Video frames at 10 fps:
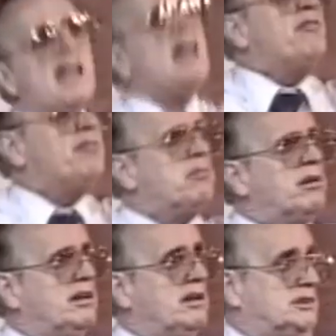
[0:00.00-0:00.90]

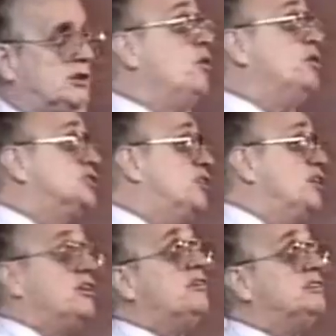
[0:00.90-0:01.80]
Everybody is. Who's
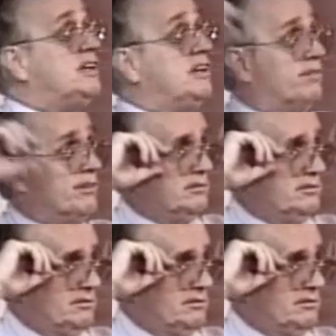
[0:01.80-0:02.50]
good and who's evil?